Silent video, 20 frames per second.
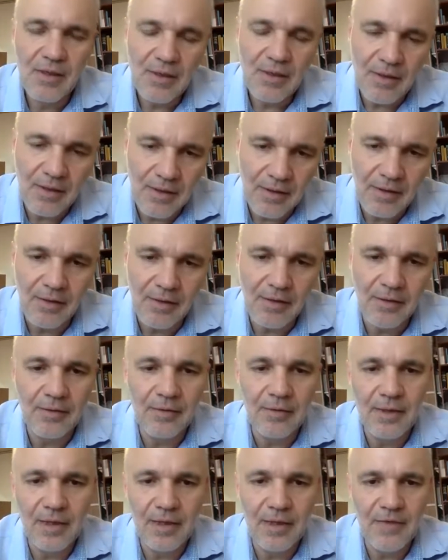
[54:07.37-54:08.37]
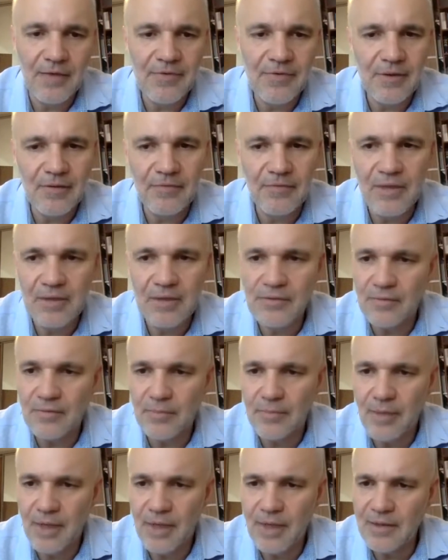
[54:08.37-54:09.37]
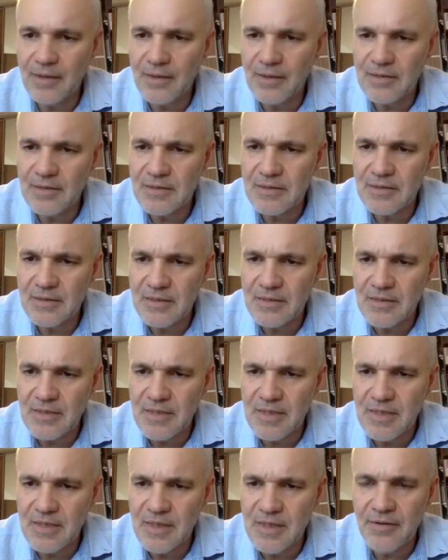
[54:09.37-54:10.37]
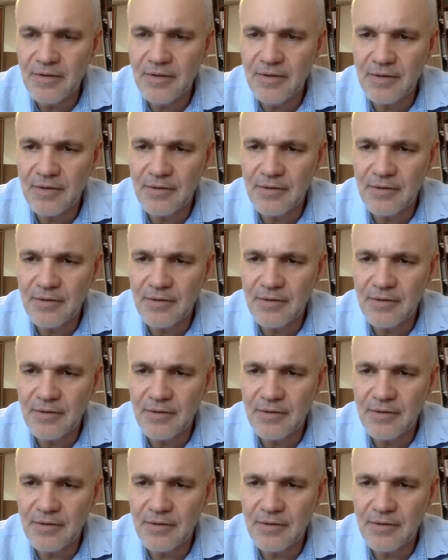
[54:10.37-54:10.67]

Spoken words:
and I think Victor Breiner is here